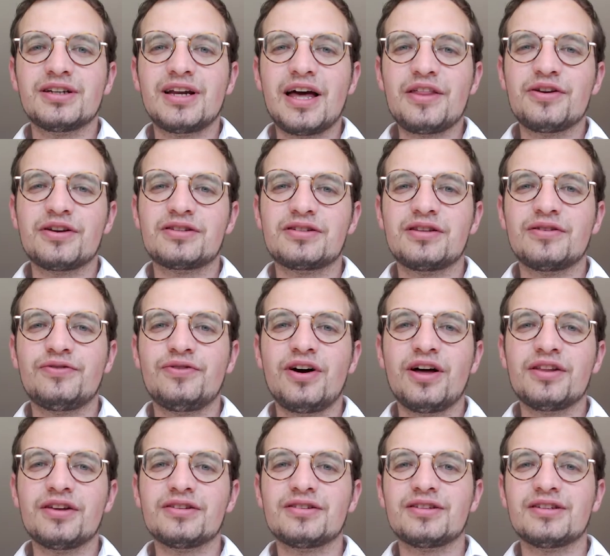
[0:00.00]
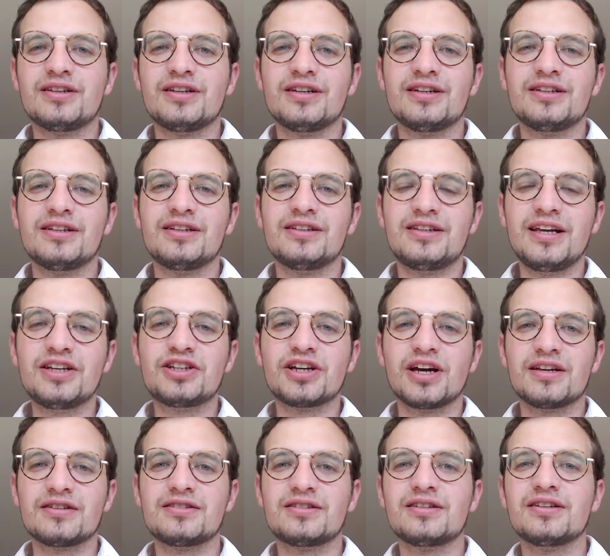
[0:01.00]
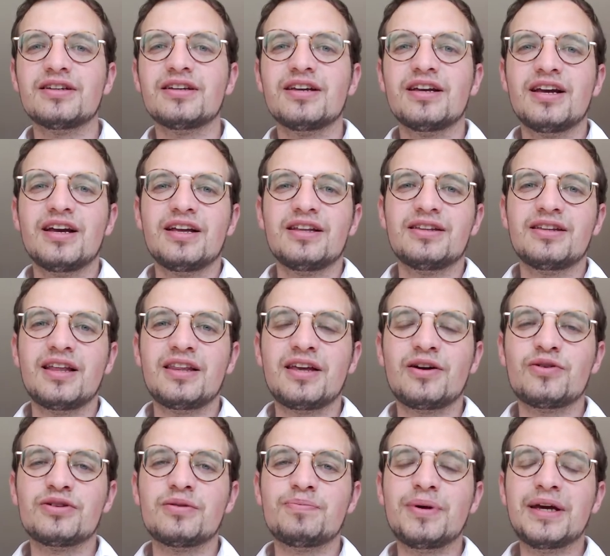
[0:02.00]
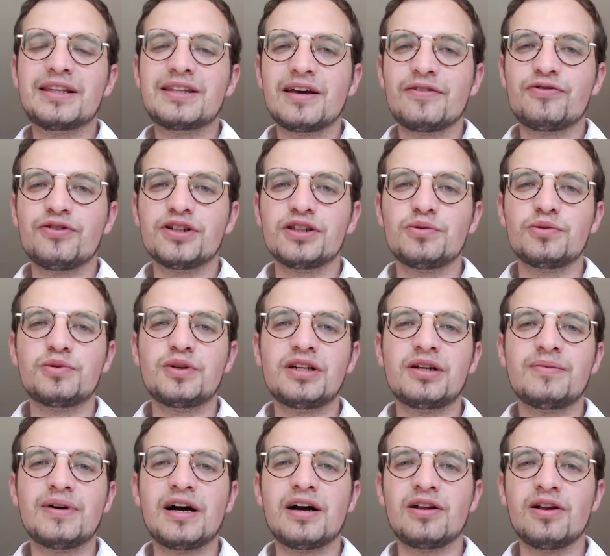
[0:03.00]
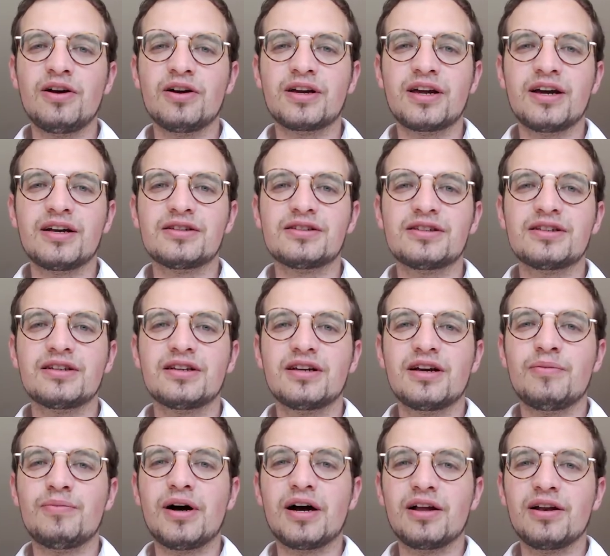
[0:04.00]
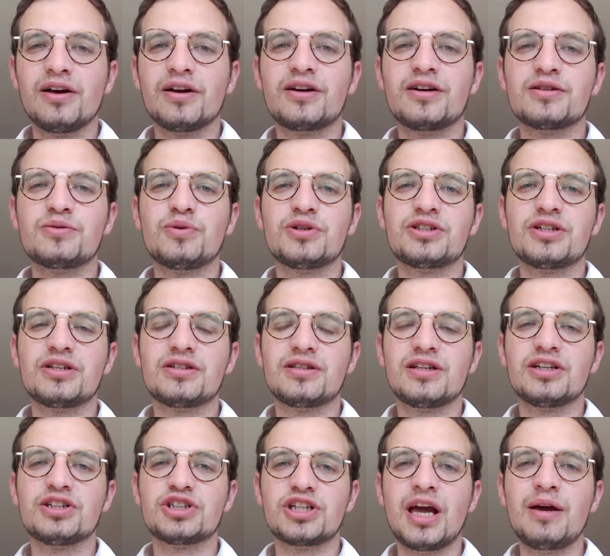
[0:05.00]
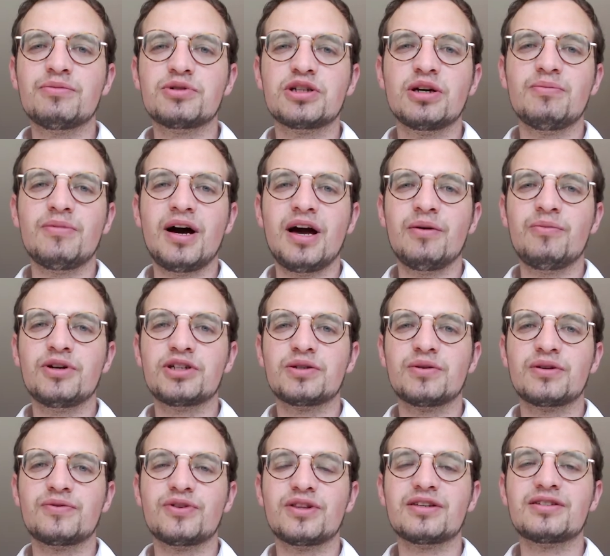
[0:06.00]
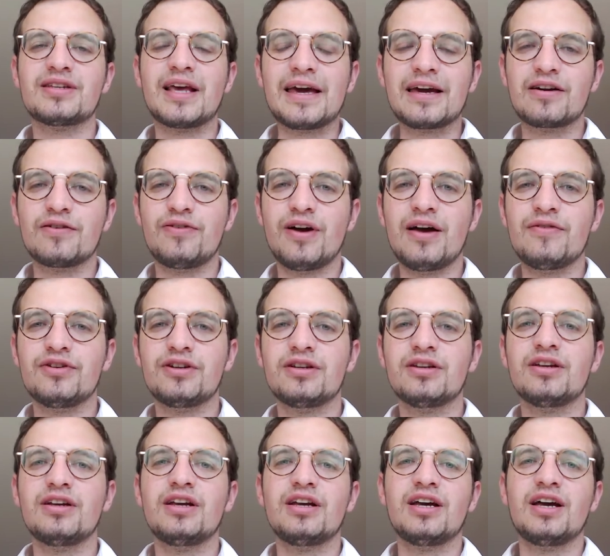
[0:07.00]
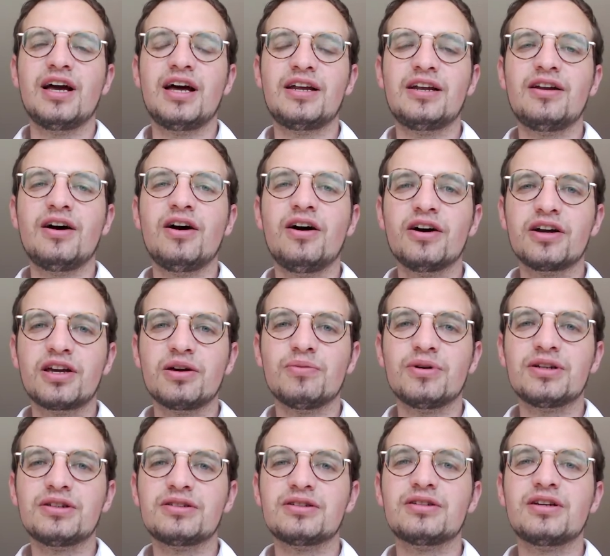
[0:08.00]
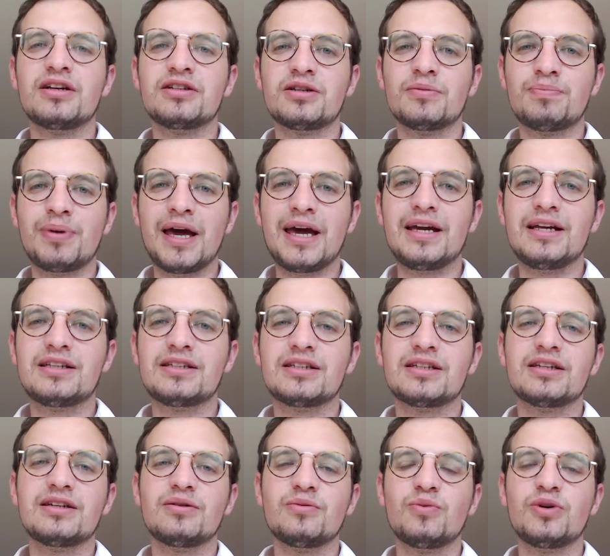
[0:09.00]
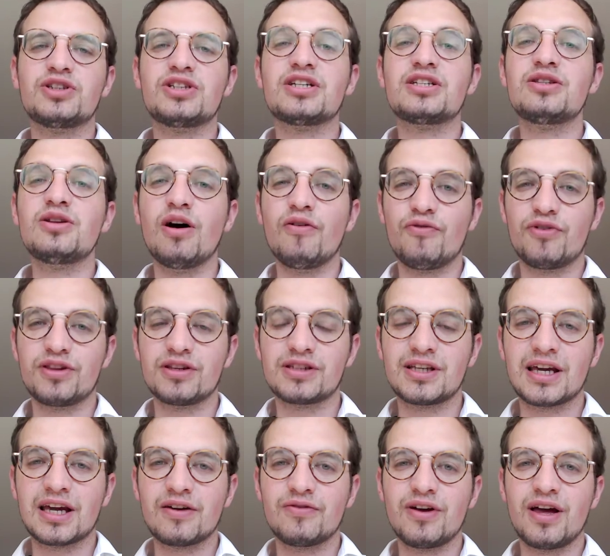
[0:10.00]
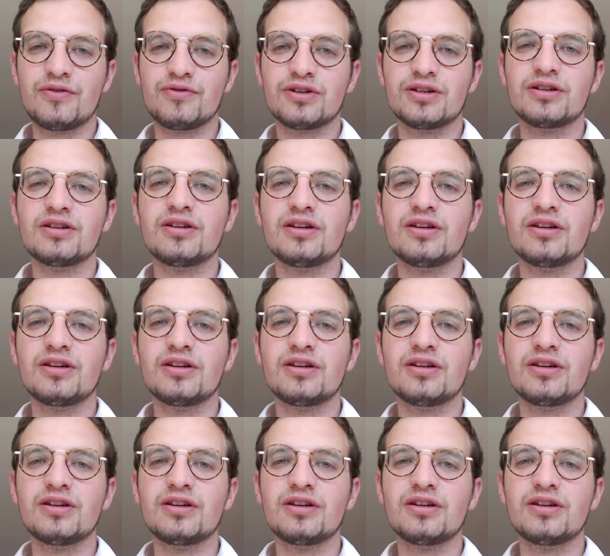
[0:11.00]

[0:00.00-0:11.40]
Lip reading: Ethics of the Fathers, teach us that there is a big difference between a machlokas which is l'shem shamayim, which is for the sake of heaven, and an argument, a debate, which is not for the sake of heaven.